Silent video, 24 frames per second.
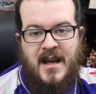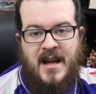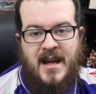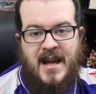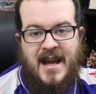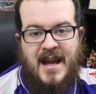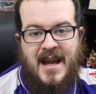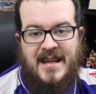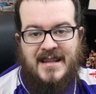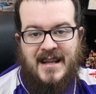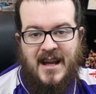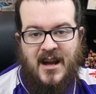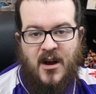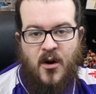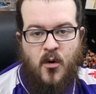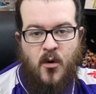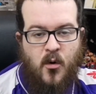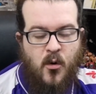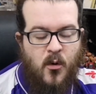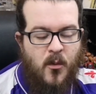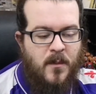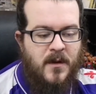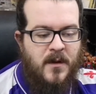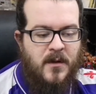And I
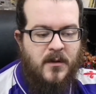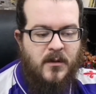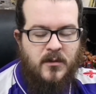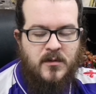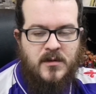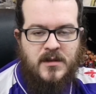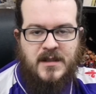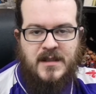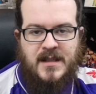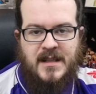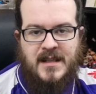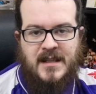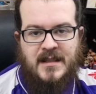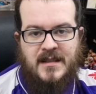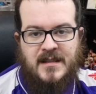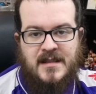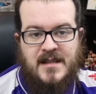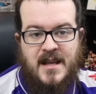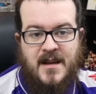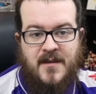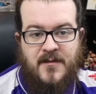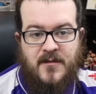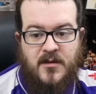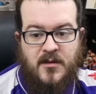hope that those things,
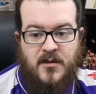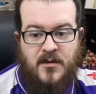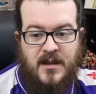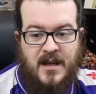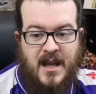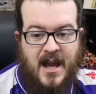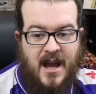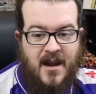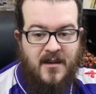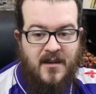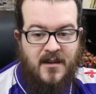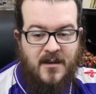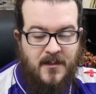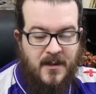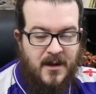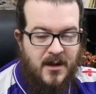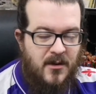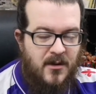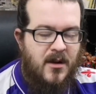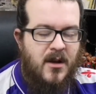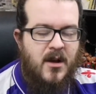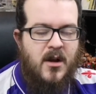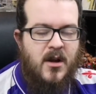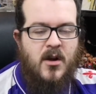if you carry them
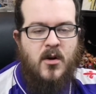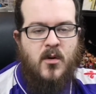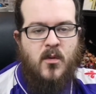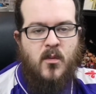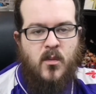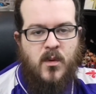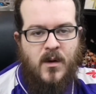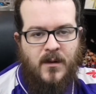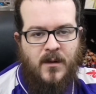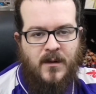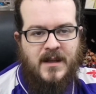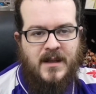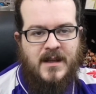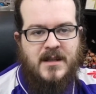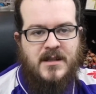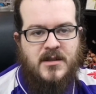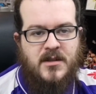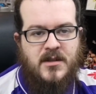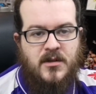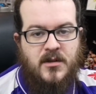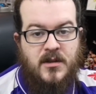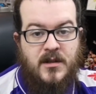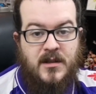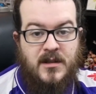out, will lead
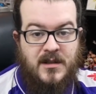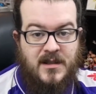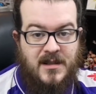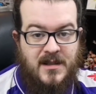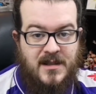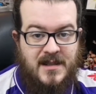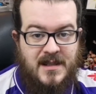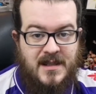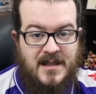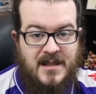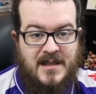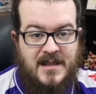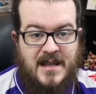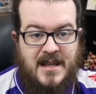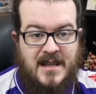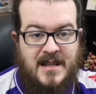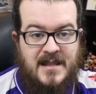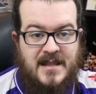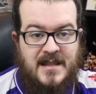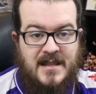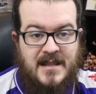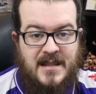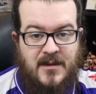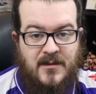you to success
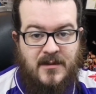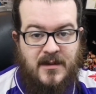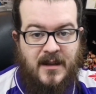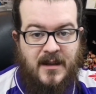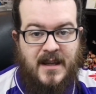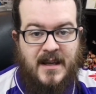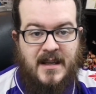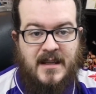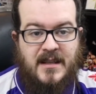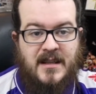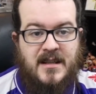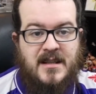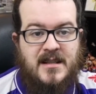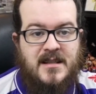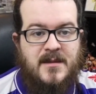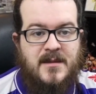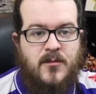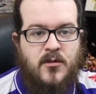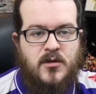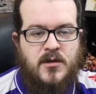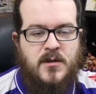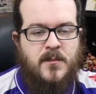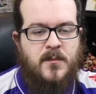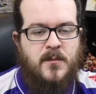down the line. Because the
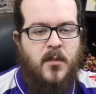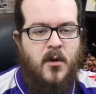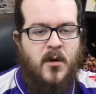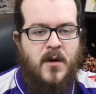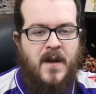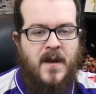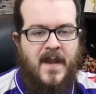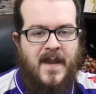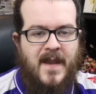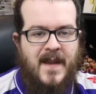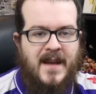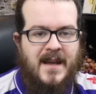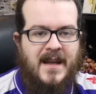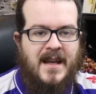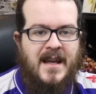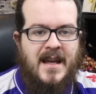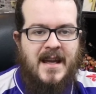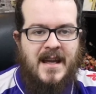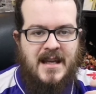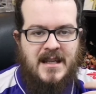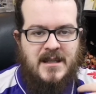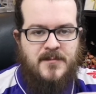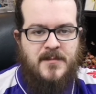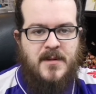most important thing
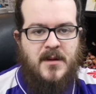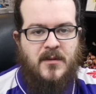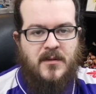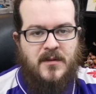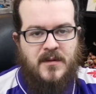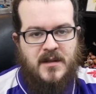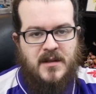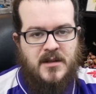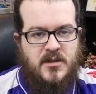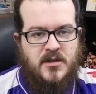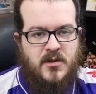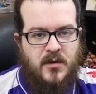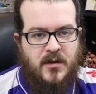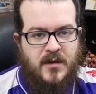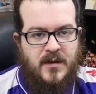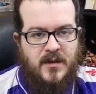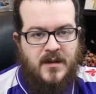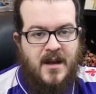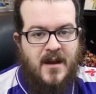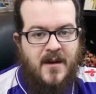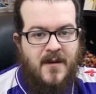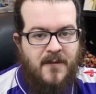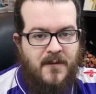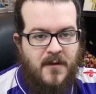is building a solid
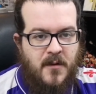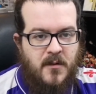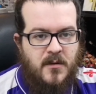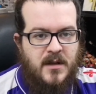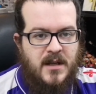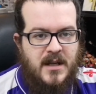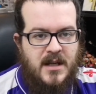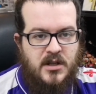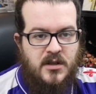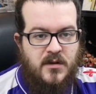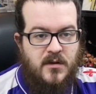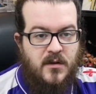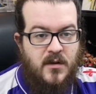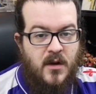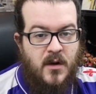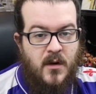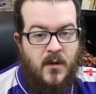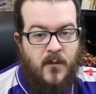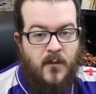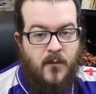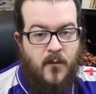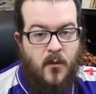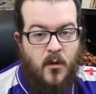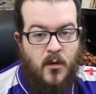foundation
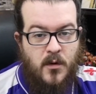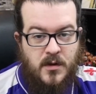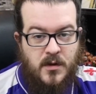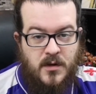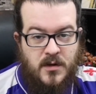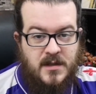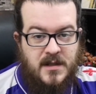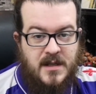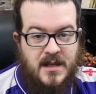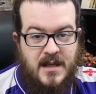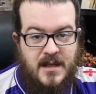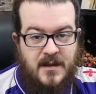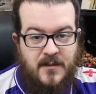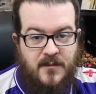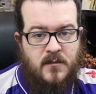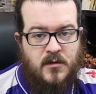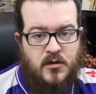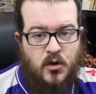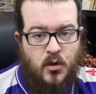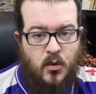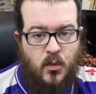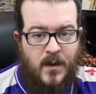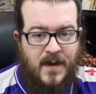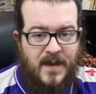for your save.
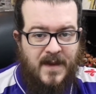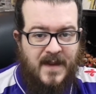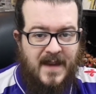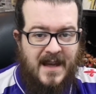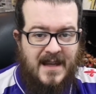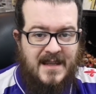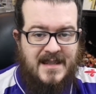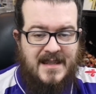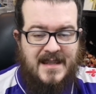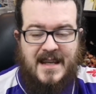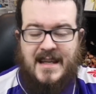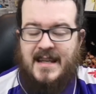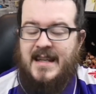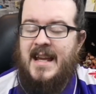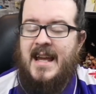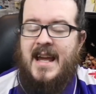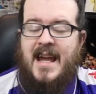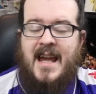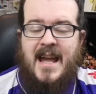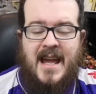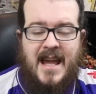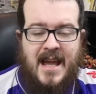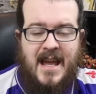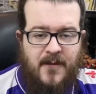So with that said,
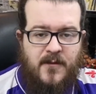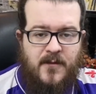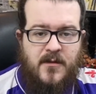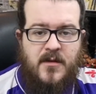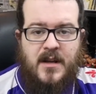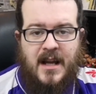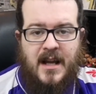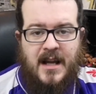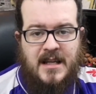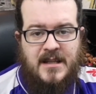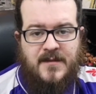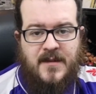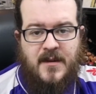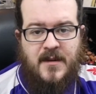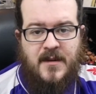if you guys found